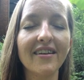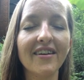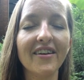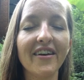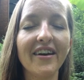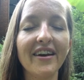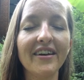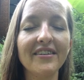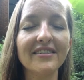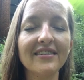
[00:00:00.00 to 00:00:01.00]

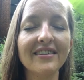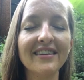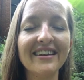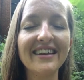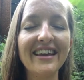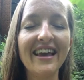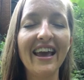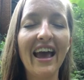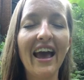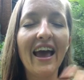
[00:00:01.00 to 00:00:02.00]
Good.
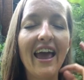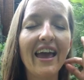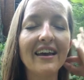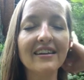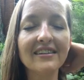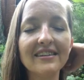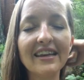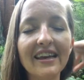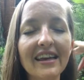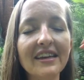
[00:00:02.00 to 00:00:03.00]
And
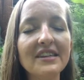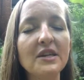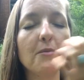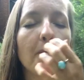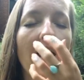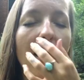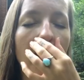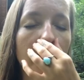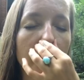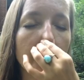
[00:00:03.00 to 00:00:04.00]
taking a deep
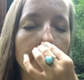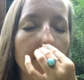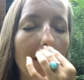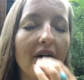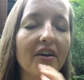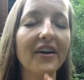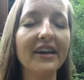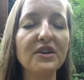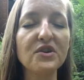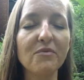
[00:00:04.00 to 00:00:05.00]
breath, I call on
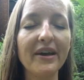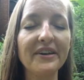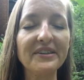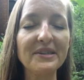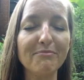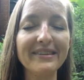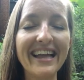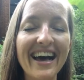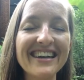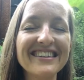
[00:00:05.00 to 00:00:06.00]
Archangel Michael to
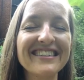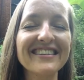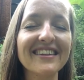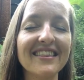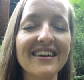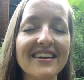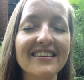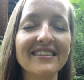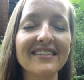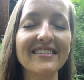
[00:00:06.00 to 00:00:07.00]
bless
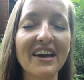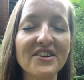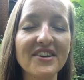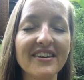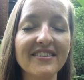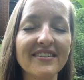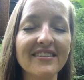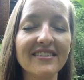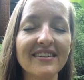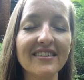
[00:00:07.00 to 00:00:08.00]
this session,
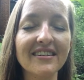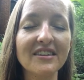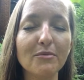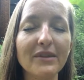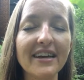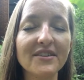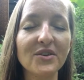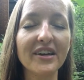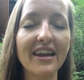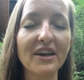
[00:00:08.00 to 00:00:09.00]
to bless your
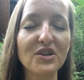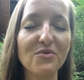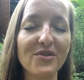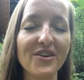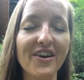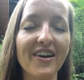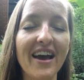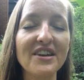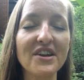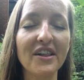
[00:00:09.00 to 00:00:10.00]
connection with your
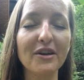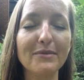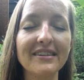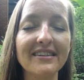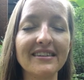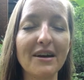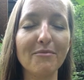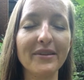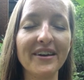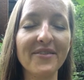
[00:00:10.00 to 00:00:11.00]
angelic business
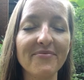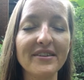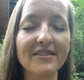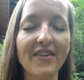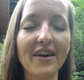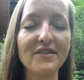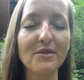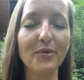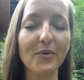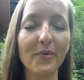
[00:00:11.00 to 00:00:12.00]
template, this 5D
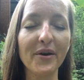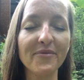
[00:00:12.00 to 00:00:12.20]
blueprint.